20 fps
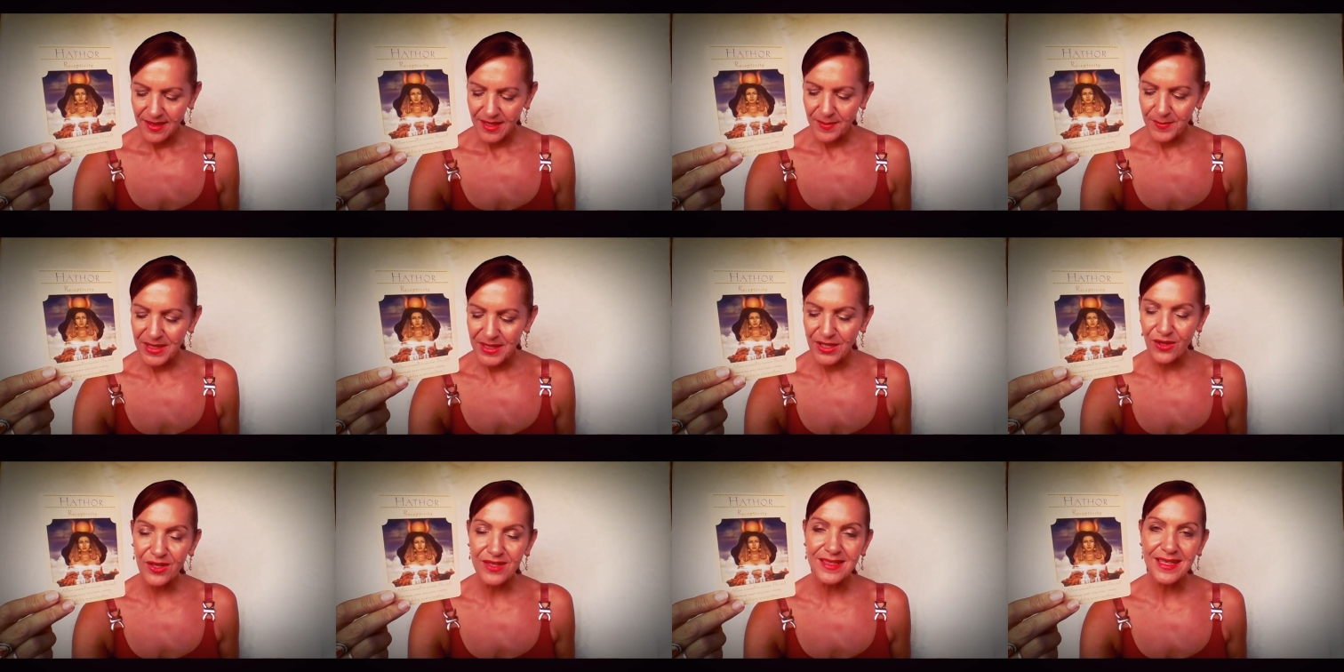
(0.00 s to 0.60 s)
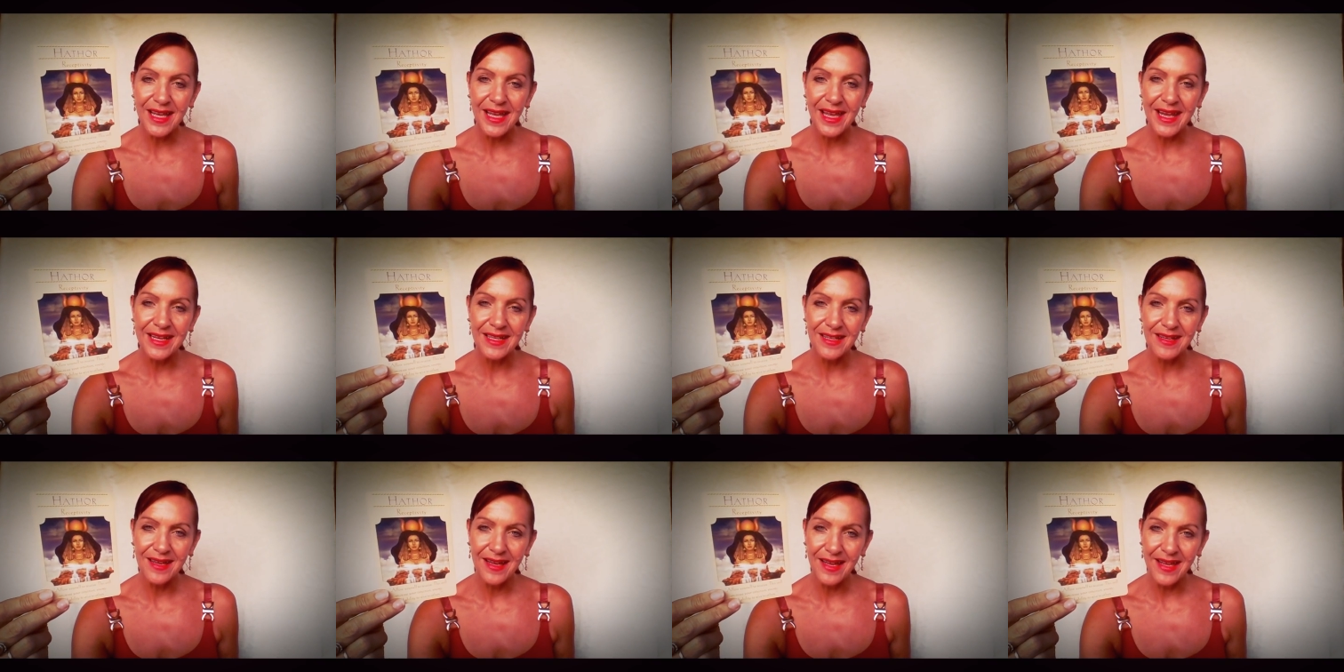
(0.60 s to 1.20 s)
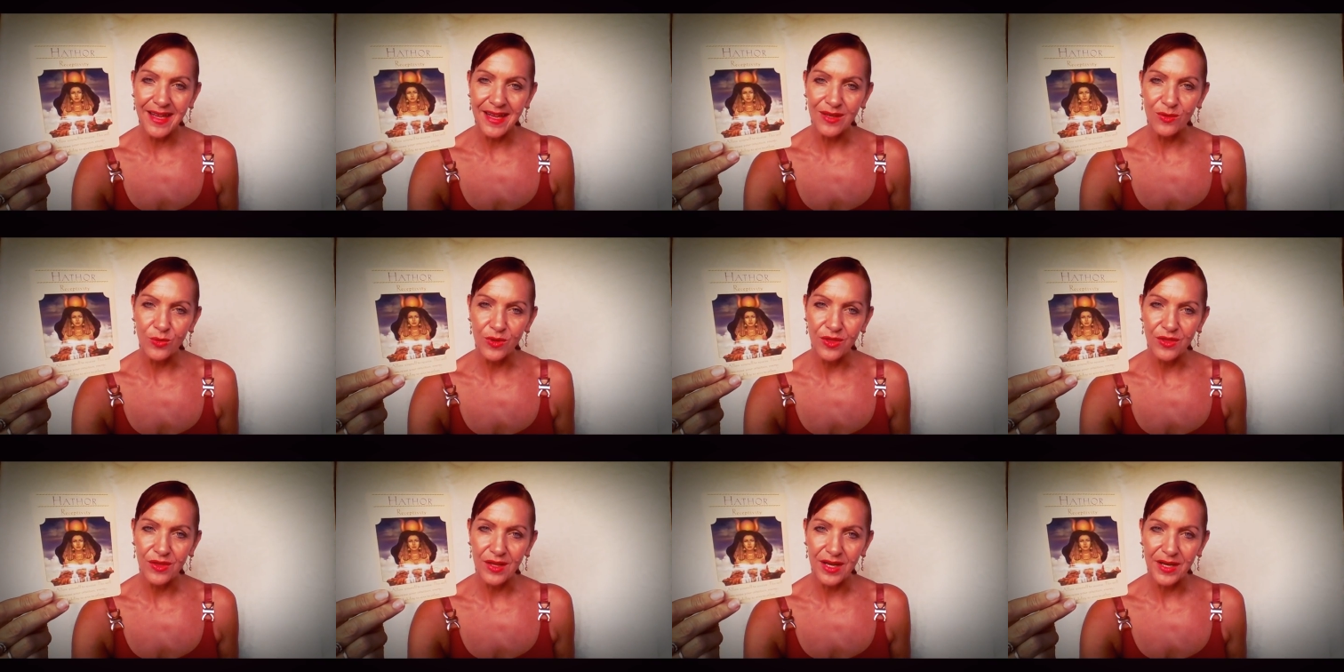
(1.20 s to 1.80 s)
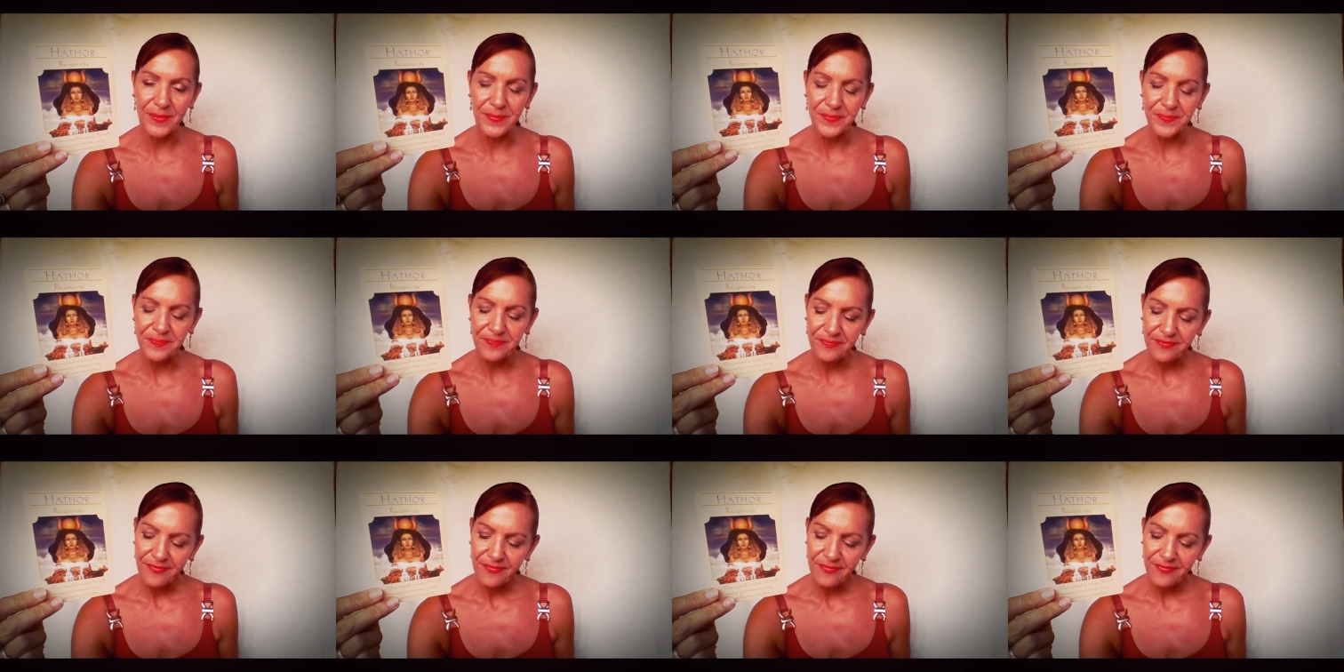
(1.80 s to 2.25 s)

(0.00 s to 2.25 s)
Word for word: I mean, it goes hand in hand with um,